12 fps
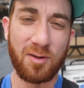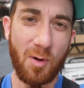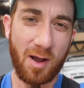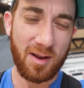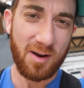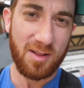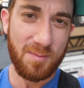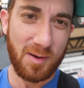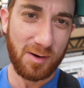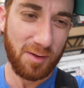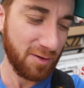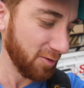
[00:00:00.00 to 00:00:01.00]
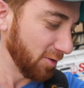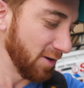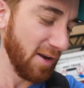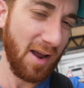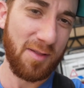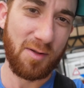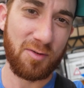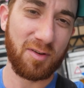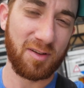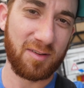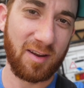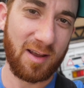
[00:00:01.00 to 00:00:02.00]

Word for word: So walking here in the middle of the street, and there's just a